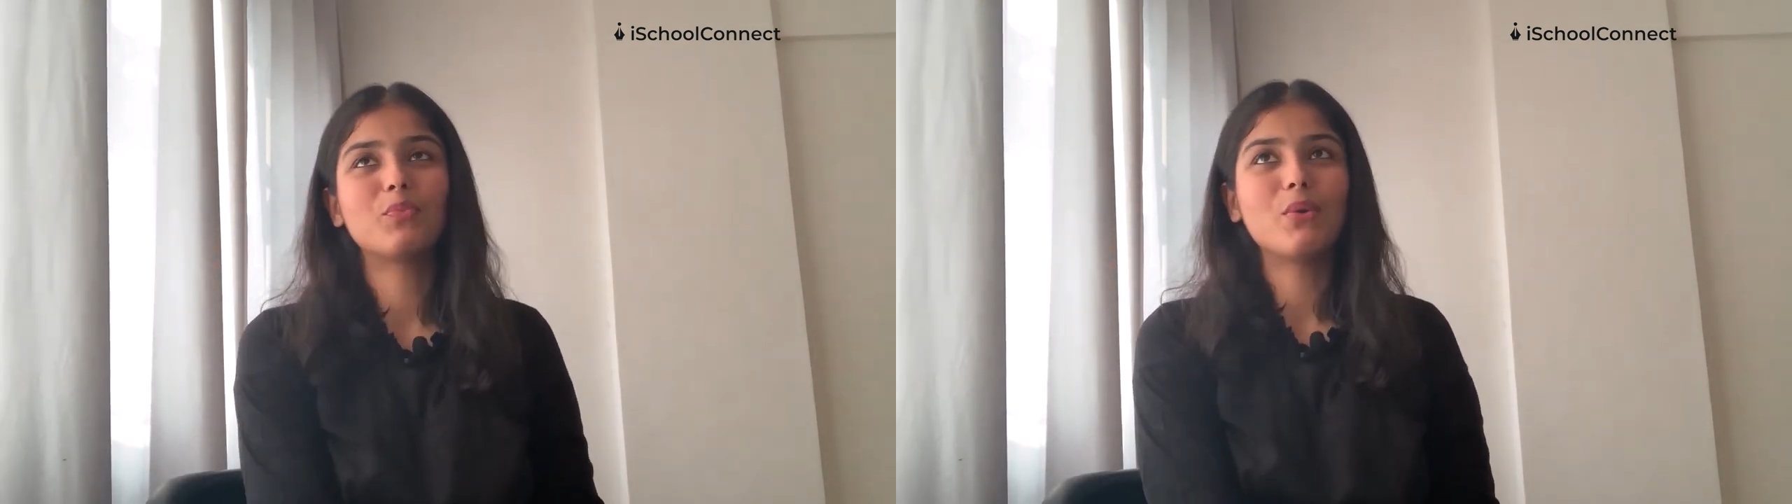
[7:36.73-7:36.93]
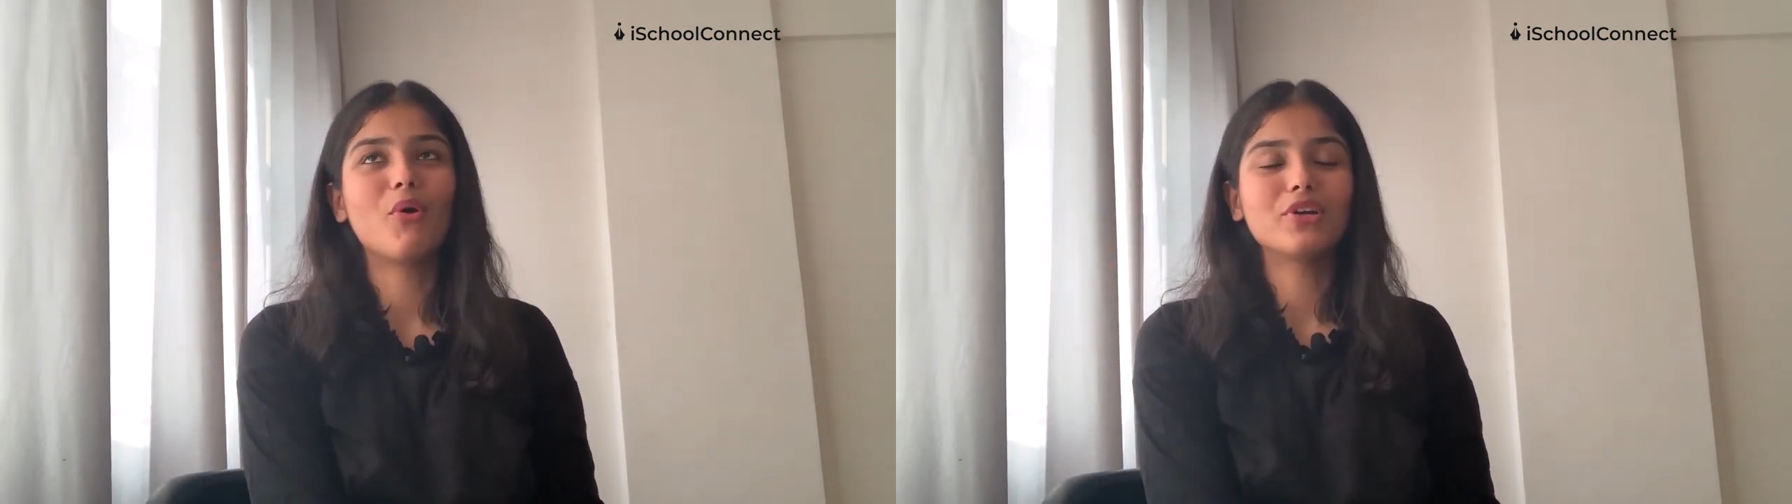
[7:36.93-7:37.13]

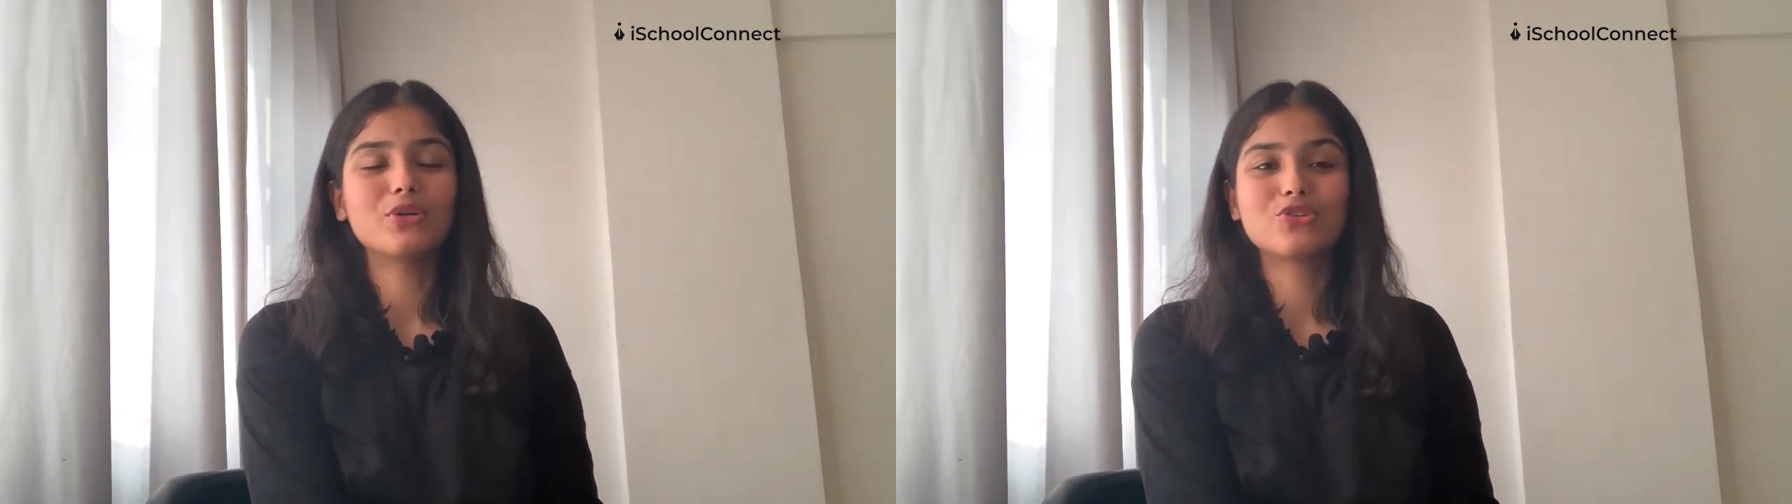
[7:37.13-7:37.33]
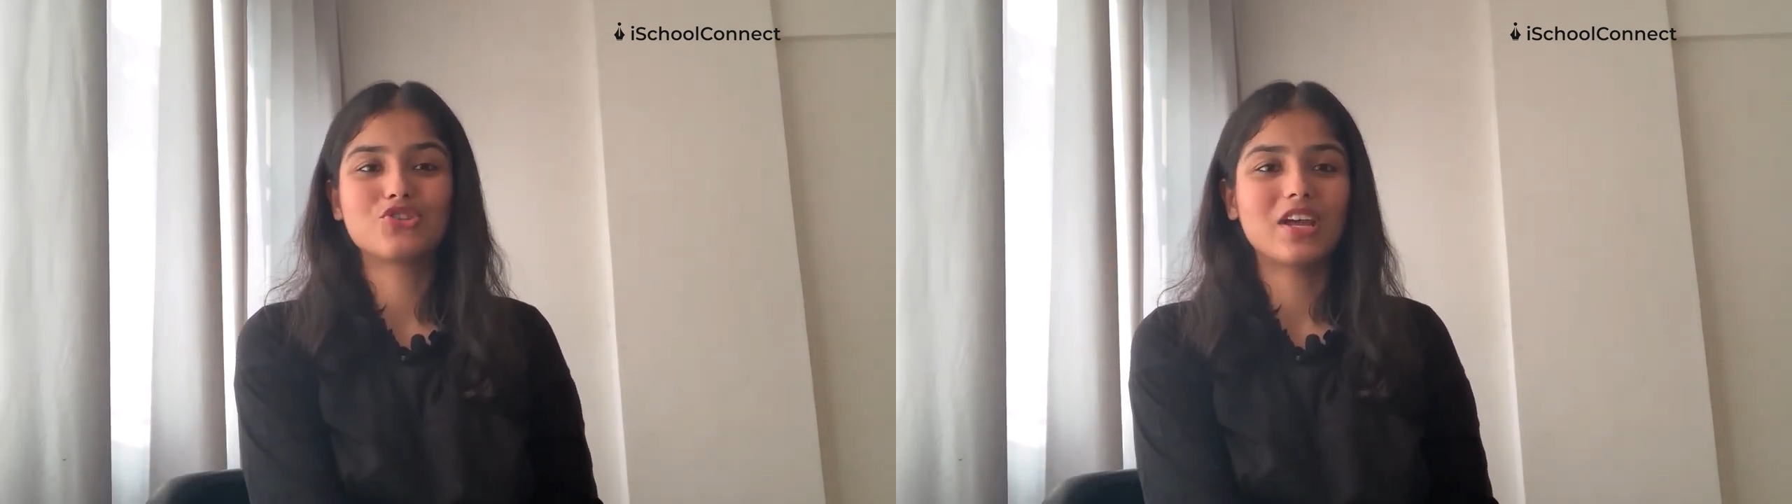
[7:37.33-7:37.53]
we wanted
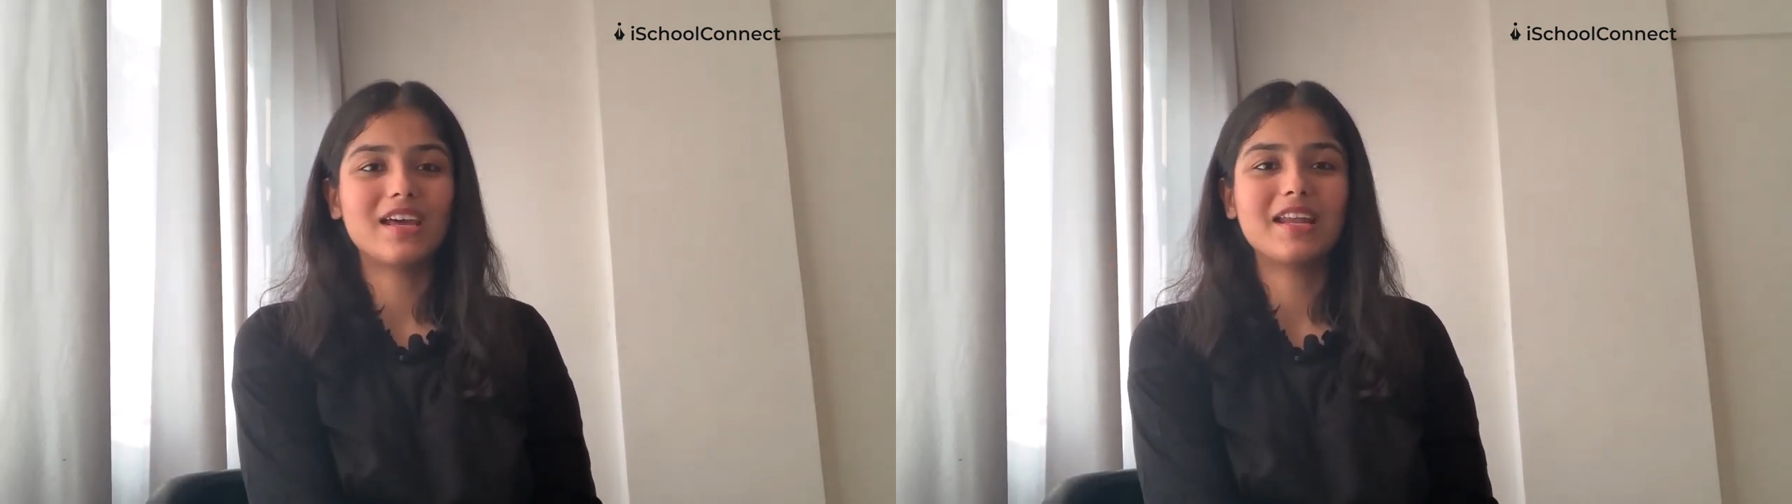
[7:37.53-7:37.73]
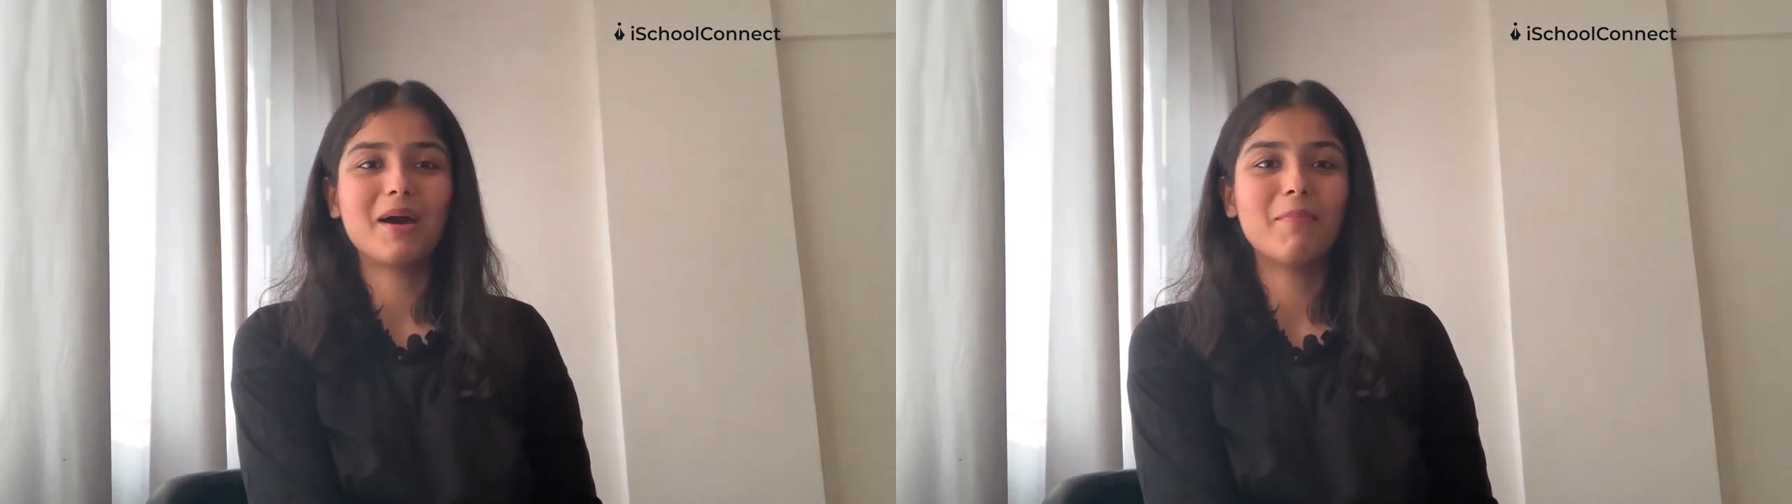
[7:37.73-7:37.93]
to share